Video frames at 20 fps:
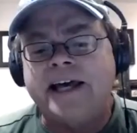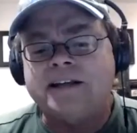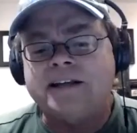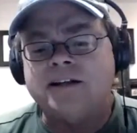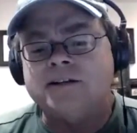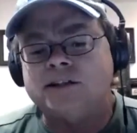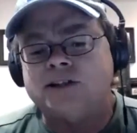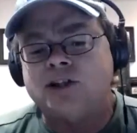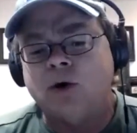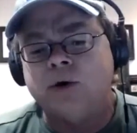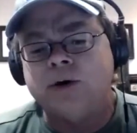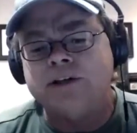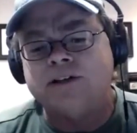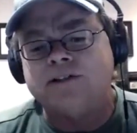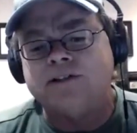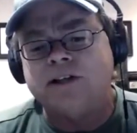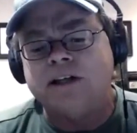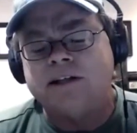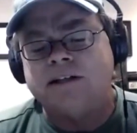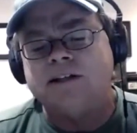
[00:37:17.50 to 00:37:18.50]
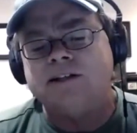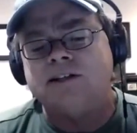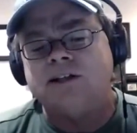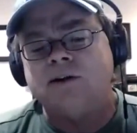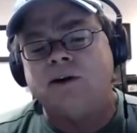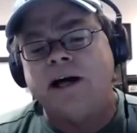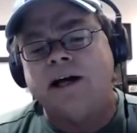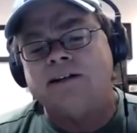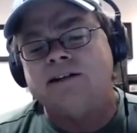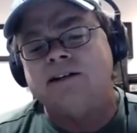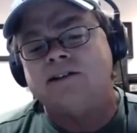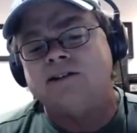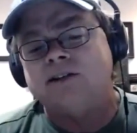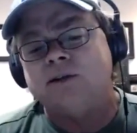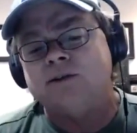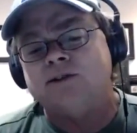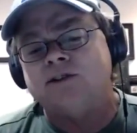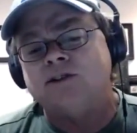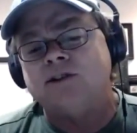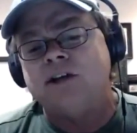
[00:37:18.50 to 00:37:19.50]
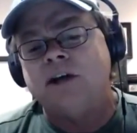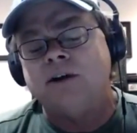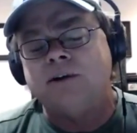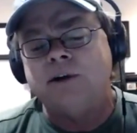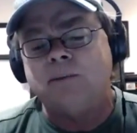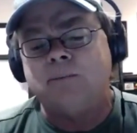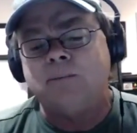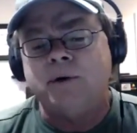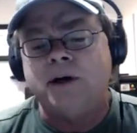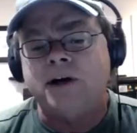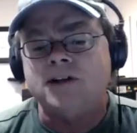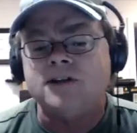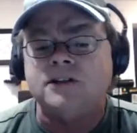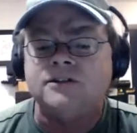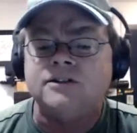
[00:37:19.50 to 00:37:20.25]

the toilet seat because your ass is so scary precious.